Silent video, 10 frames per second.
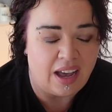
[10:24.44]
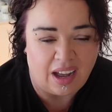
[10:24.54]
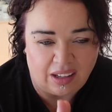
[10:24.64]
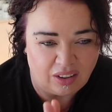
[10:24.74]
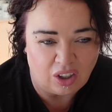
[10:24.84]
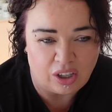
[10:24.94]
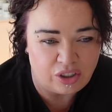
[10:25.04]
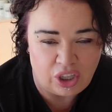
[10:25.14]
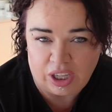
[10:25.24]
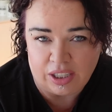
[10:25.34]
a
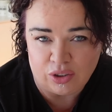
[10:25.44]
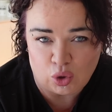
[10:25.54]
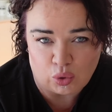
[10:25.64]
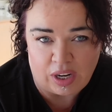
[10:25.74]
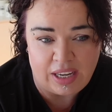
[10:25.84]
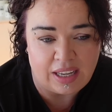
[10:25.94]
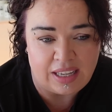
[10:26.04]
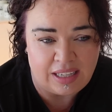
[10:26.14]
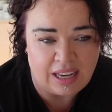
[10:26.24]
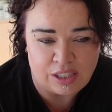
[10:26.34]
lot you can drink
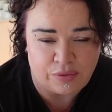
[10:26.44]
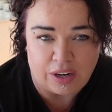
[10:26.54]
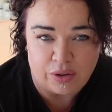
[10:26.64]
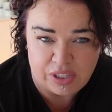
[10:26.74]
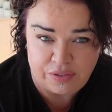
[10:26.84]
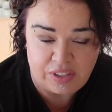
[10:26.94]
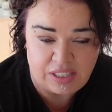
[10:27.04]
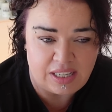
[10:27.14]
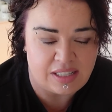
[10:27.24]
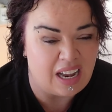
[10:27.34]
as far as
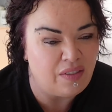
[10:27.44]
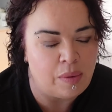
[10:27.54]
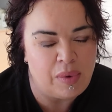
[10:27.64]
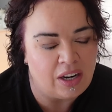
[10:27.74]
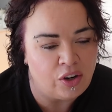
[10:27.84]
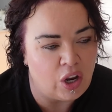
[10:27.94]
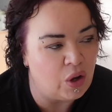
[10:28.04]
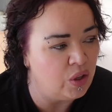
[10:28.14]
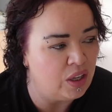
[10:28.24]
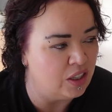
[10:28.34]
fizzy stuff. I mean, I know
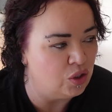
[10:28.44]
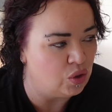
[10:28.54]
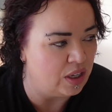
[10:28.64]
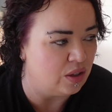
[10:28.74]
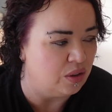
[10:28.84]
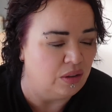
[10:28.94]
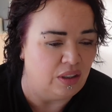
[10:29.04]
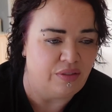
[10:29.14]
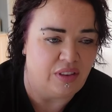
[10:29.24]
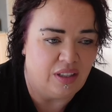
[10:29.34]
you can drink all
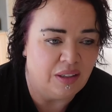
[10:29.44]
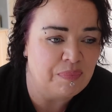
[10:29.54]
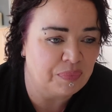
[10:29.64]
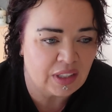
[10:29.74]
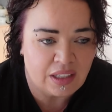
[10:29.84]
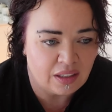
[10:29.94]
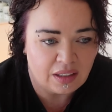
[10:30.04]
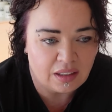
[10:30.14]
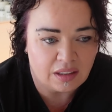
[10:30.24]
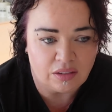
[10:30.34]
of the
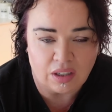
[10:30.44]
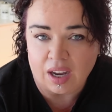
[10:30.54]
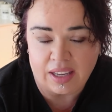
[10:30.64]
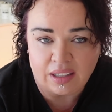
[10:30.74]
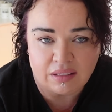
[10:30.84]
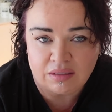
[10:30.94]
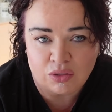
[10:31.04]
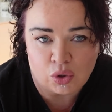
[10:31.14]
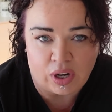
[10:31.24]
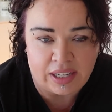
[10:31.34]
diet
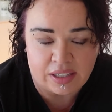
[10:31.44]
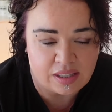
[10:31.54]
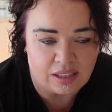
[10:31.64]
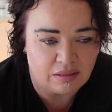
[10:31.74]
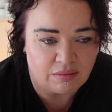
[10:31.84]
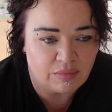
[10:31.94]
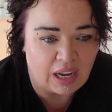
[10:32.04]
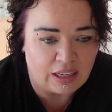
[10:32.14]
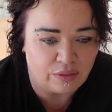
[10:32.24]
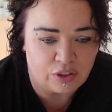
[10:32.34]
drinks and
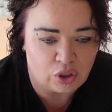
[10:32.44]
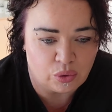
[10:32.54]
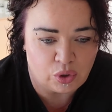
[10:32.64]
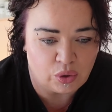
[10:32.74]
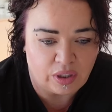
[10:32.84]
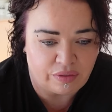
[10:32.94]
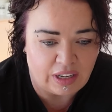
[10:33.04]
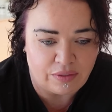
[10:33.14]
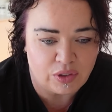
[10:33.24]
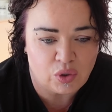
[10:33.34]
artificial sugar
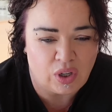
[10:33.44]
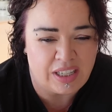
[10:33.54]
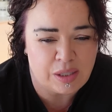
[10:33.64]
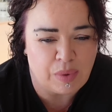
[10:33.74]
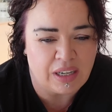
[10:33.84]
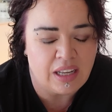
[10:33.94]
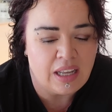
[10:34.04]
flavored drinks, but